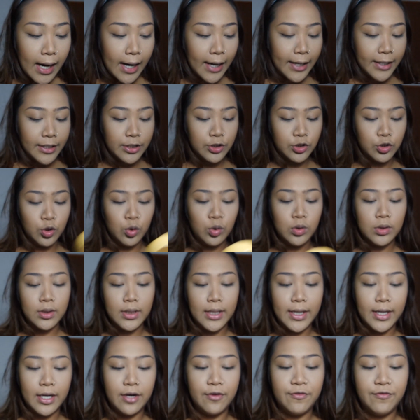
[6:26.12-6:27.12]
I don't
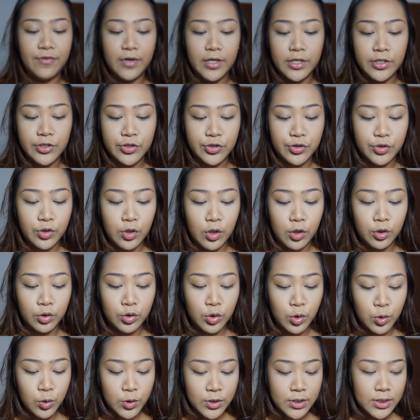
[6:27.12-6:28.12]
like a very
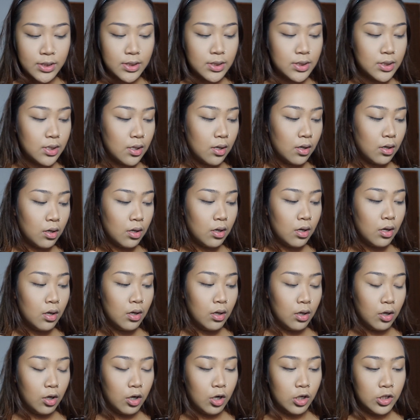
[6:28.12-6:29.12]
strong nose
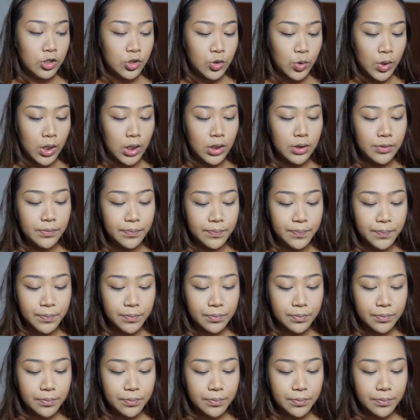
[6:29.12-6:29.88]
contour